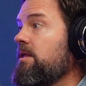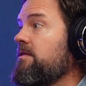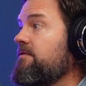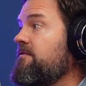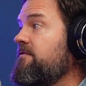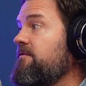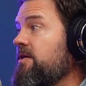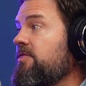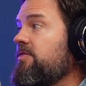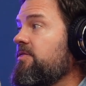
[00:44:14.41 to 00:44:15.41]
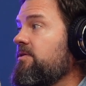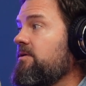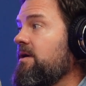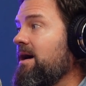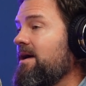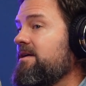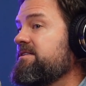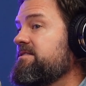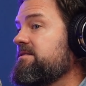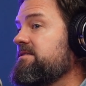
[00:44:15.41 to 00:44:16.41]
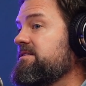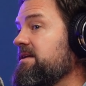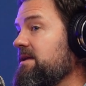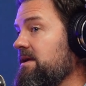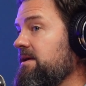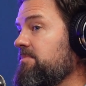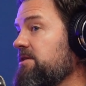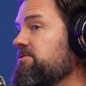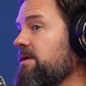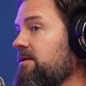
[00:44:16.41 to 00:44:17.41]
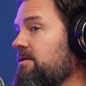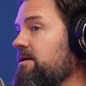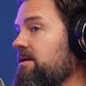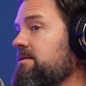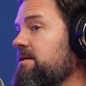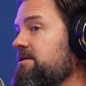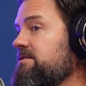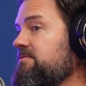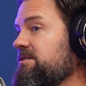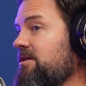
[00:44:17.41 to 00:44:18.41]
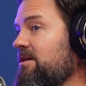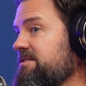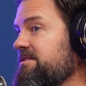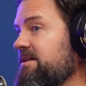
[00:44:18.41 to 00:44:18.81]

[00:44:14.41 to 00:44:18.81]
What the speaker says: The 5th highest city metro area in the nation was Austin,